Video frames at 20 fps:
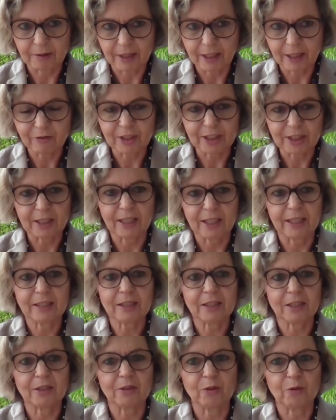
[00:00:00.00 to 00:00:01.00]

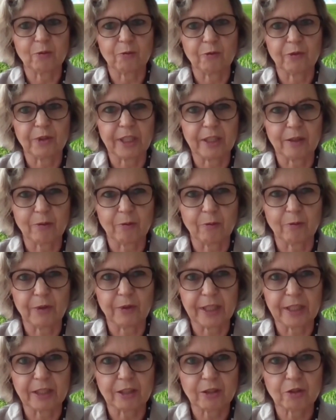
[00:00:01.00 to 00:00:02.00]
nevertheless, you know,
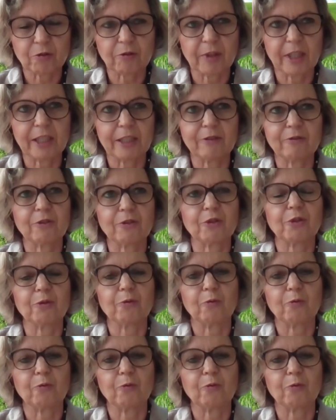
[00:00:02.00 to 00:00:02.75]
we strive